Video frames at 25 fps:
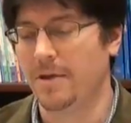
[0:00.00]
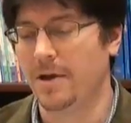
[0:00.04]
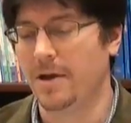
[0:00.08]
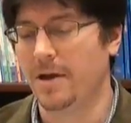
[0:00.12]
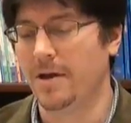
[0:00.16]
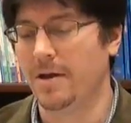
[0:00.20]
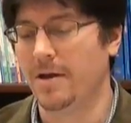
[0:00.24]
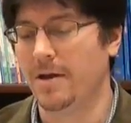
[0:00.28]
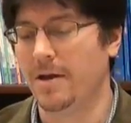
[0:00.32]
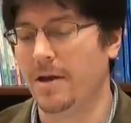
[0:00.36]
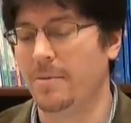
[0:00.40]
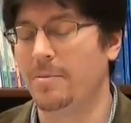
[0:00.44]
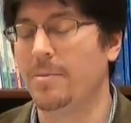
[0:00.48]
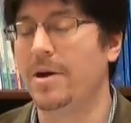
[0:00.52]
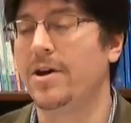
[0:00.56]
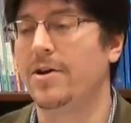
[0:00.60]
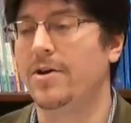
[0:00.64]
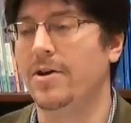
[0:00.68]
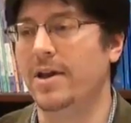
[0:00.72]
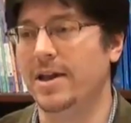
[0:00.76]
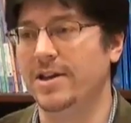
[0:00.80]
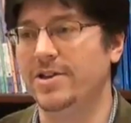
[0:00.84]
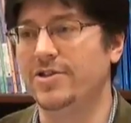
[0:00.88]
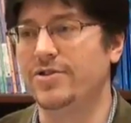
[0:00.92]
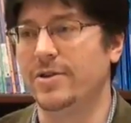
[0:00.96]
a, a,
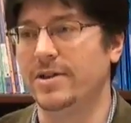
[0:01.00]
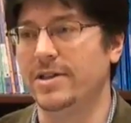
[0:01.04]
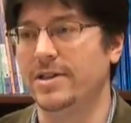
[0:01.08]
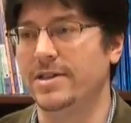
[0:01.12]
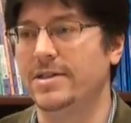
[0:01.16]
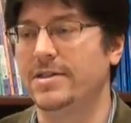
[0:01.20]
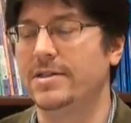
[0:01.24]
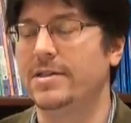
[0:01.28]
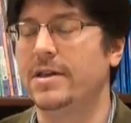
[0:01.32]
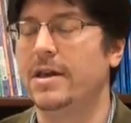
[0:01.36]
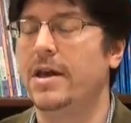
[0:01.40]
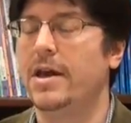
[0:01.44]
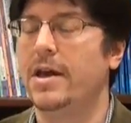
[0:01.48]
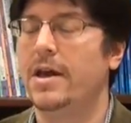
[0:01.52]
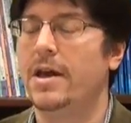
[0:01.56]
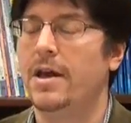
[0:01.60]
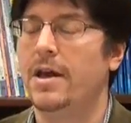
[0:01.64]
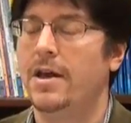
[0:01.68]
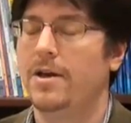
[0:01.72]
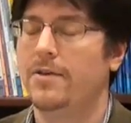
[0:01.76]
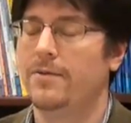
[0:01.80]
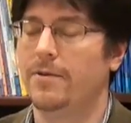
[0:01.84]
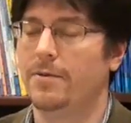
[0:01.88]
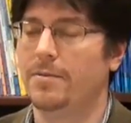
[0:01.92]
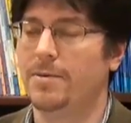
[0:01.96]
better entrance
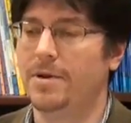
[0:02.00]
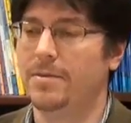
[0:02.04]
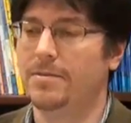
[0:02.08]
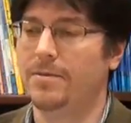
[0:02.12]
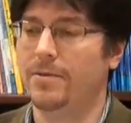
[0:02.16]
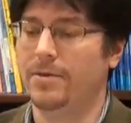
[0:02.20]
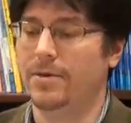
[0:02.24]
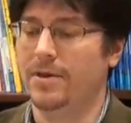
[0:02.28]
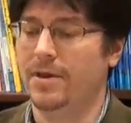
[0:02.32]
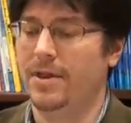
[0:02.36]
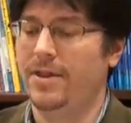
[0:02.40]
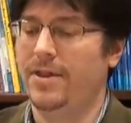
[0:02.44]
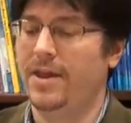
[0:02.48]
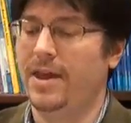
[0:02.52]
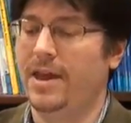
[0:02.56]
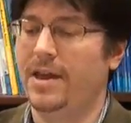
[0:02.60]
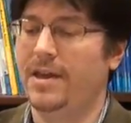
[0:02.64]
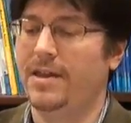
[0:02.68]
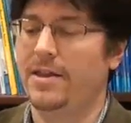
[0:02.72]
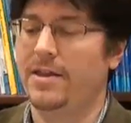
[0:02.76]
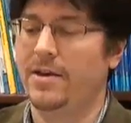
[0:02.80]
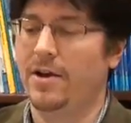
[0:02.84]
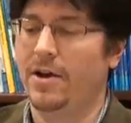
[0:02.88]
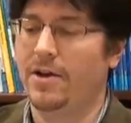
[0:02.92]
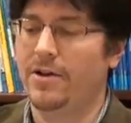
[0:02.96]
for people
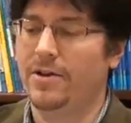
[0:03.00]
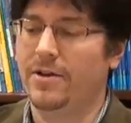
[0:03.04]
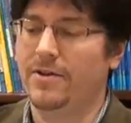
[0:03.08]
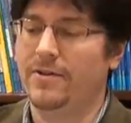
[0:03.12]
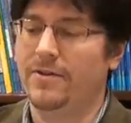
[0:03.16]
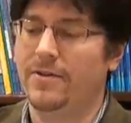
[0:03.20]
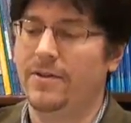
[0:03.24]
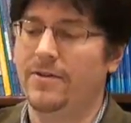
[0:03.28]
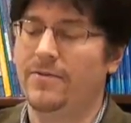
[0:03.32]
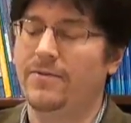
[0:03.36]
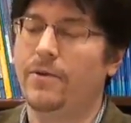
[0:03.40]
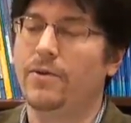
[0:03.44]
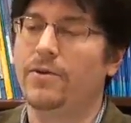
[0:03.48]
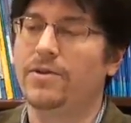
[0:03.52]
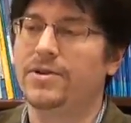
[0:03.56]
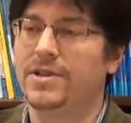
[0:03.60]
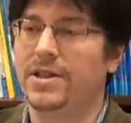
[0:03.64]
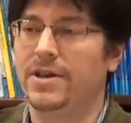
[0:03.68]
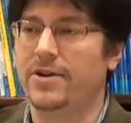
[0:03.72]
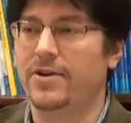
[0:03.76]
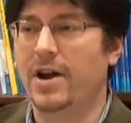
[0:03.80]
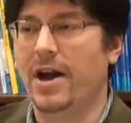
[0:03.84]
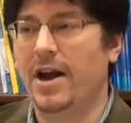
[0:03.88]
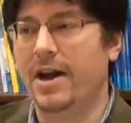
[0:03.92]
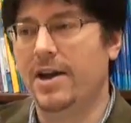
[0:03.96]
than the, are the, the floors
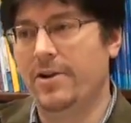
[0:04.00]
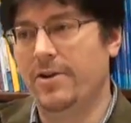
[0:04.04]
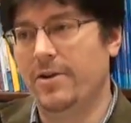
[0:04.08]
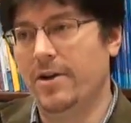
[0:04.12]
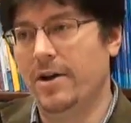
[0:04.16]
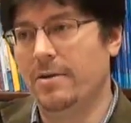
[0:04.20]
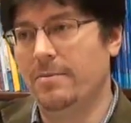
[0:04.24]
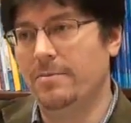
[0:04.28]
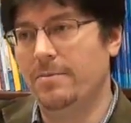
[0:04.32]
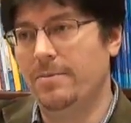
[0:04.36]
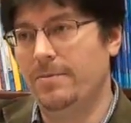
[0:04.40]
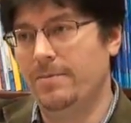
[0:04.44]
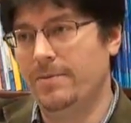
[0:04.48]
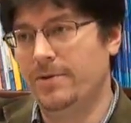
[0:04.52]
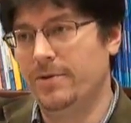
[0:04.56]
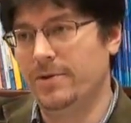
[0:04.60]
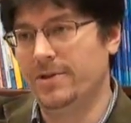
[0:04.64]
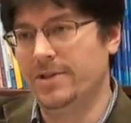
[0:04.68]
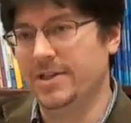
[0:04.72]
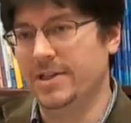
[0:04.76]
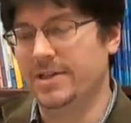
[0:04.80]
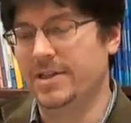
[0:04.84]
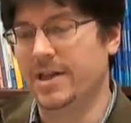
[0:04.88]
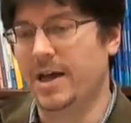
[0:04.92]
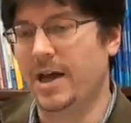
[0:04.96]
that are higher up
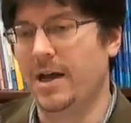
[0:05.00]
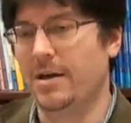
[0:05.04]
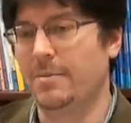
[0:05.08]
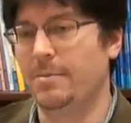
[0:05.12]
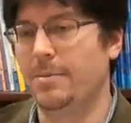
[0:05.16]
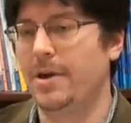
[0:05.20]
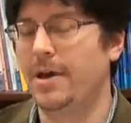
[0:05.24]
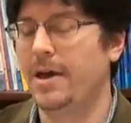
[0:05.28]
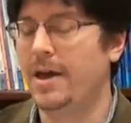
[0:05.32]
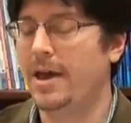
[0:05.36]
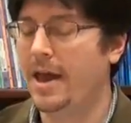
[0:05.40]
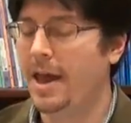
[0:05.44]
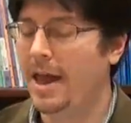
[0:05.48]
towards the top.